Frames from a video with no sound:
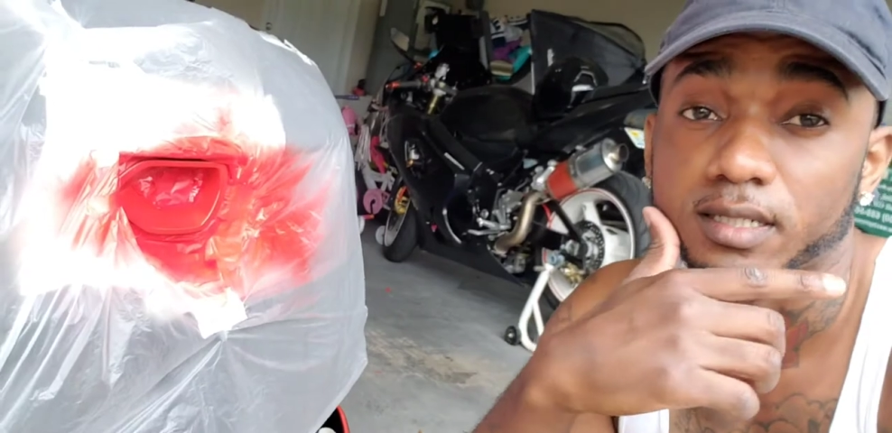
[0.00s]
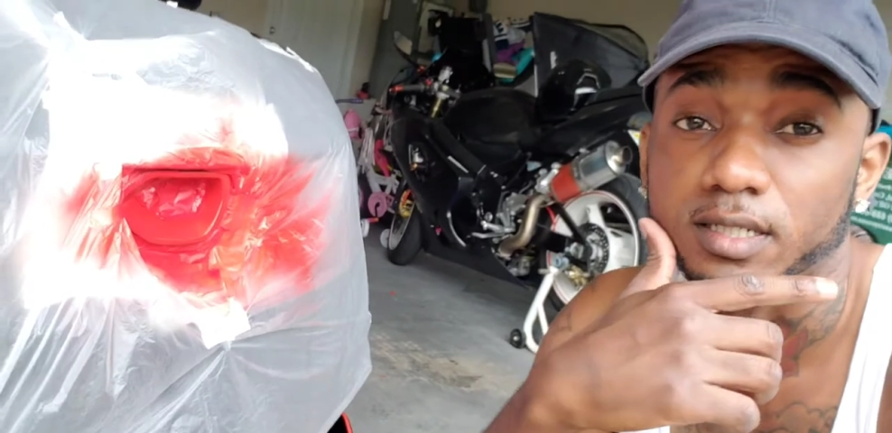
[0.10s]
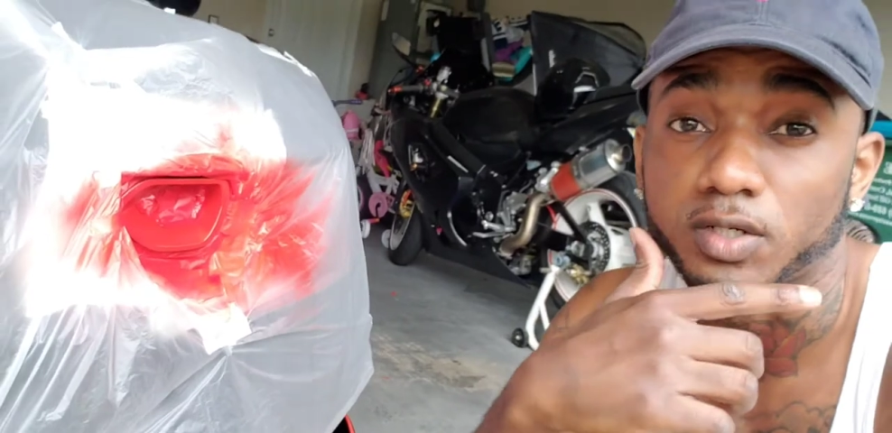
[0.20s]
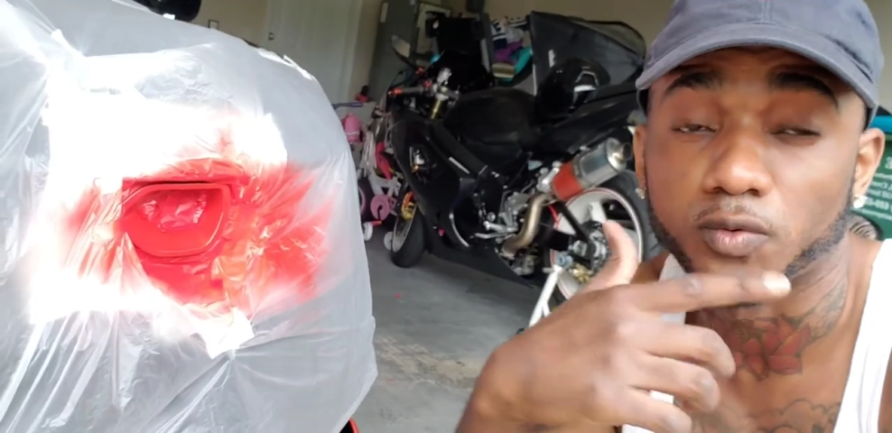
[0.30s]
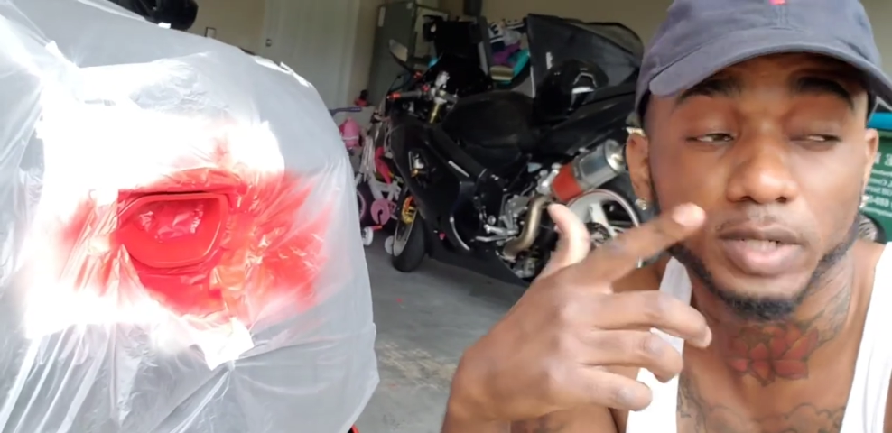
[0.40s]

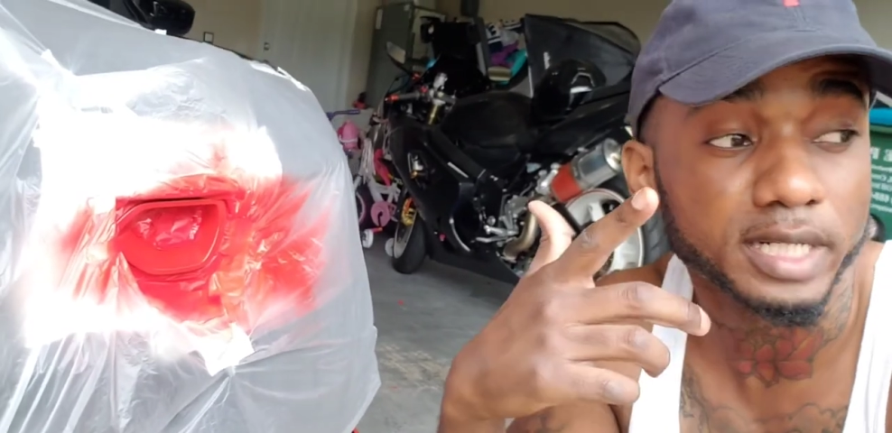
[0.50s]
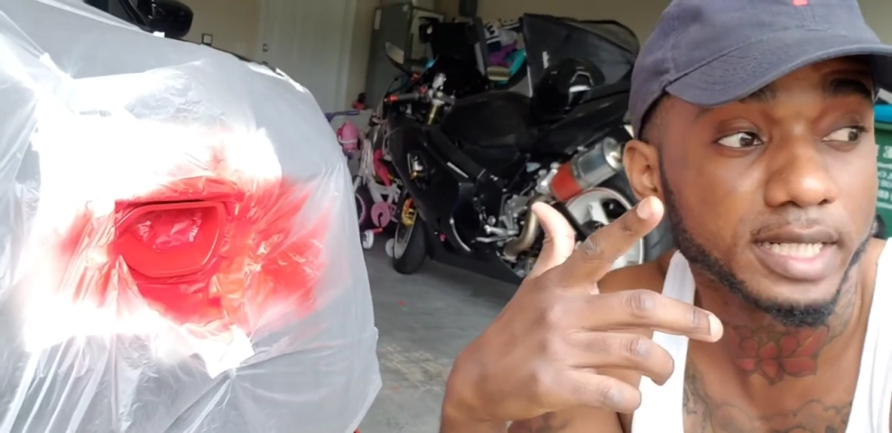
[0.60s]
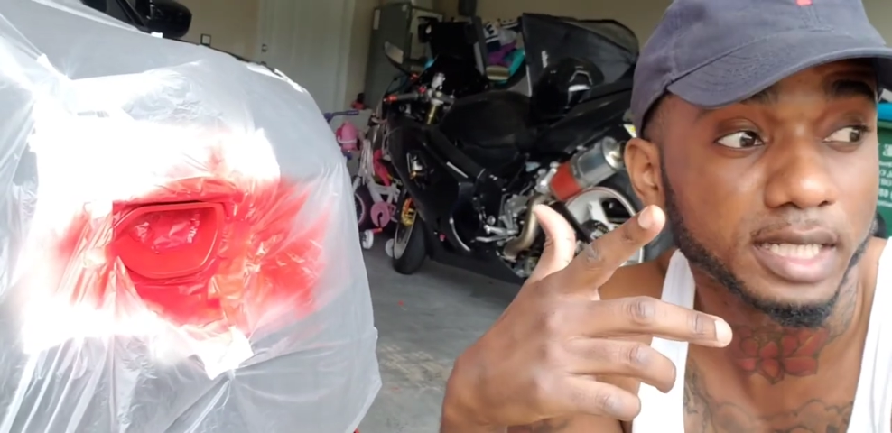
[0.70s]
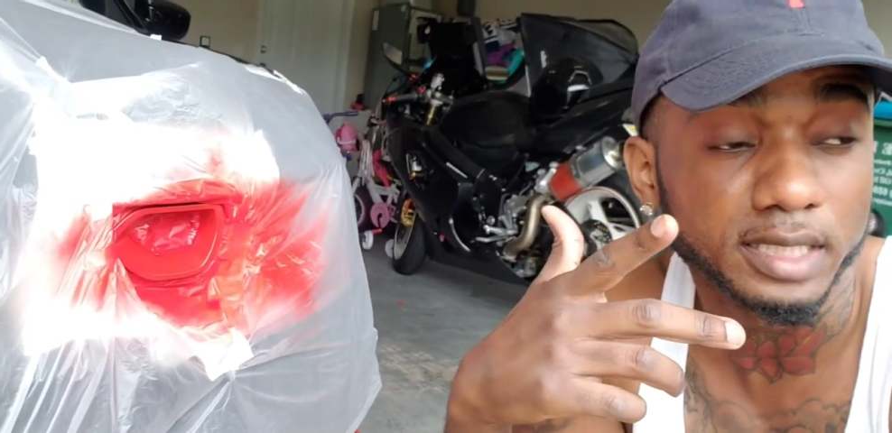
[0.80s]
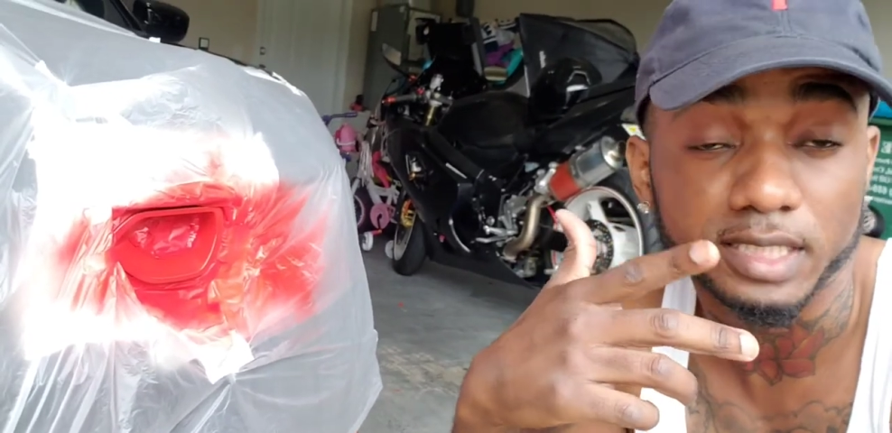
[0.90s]
the red
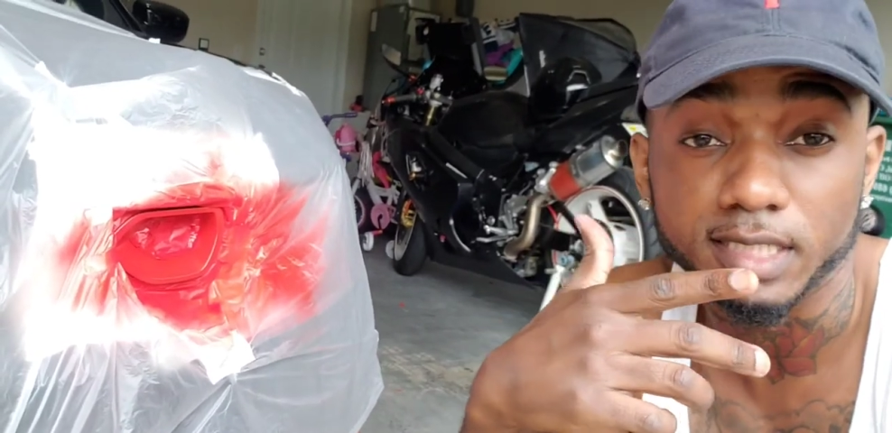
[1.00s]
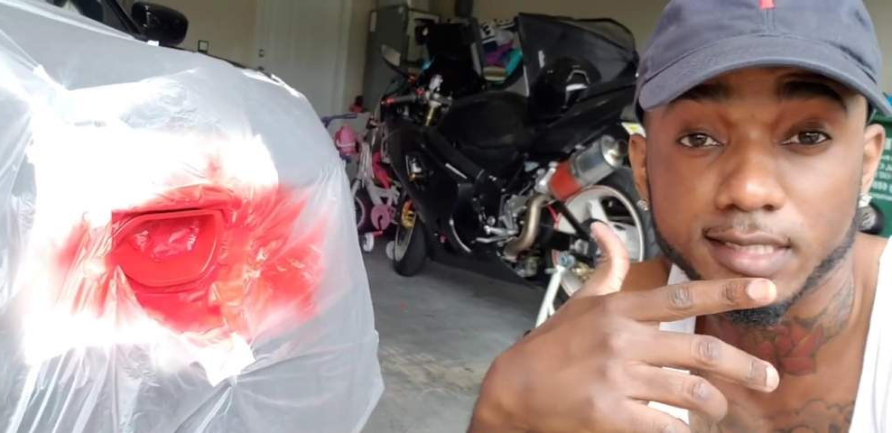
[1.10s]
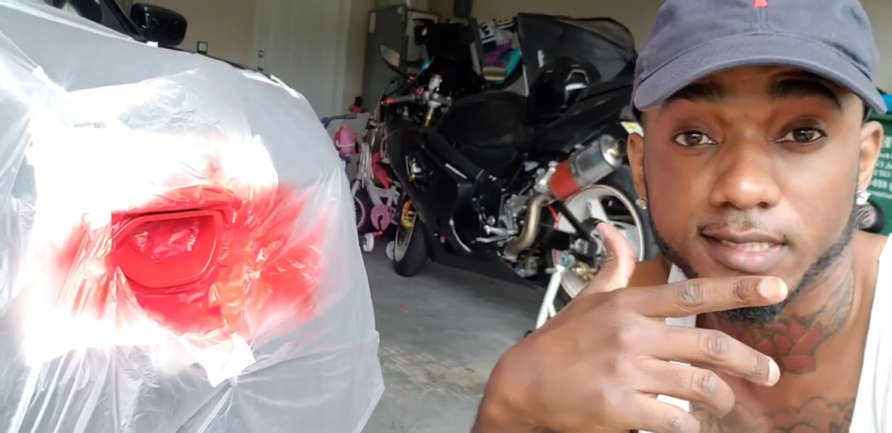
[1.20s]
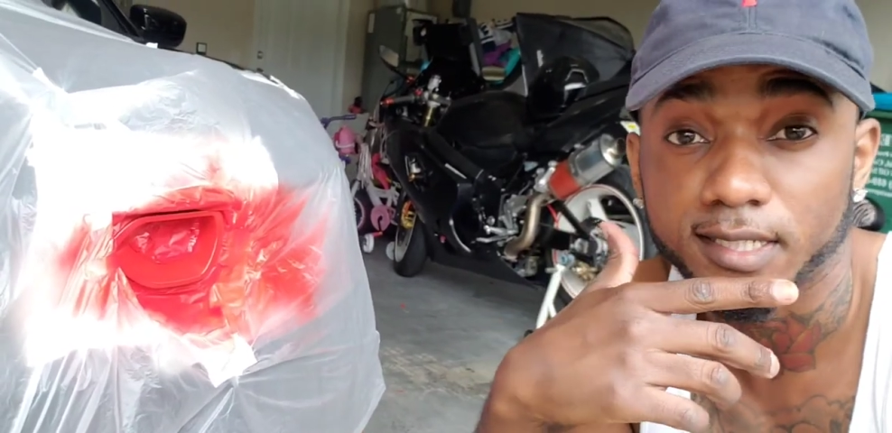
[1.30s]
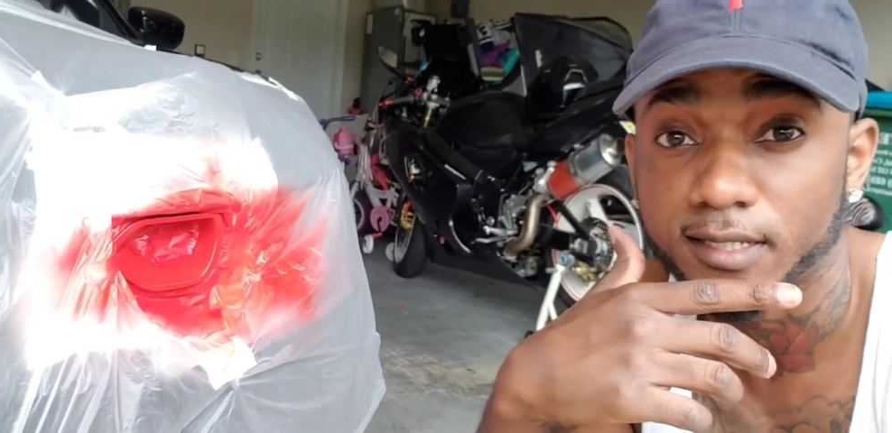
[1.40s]

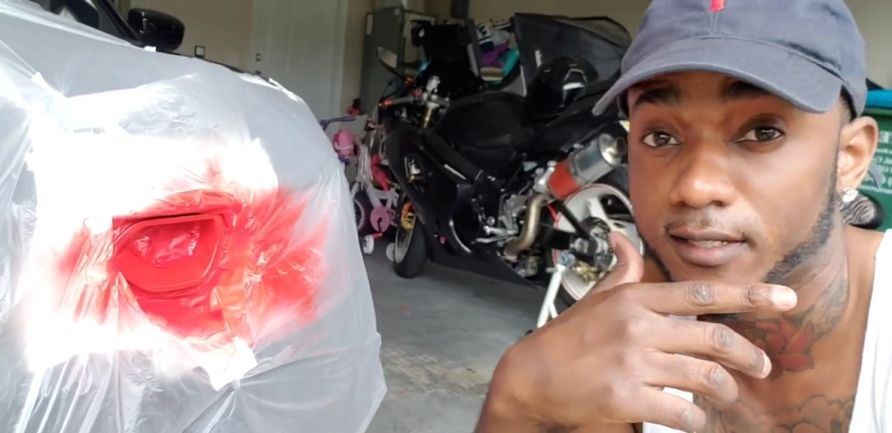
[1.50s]
LEDs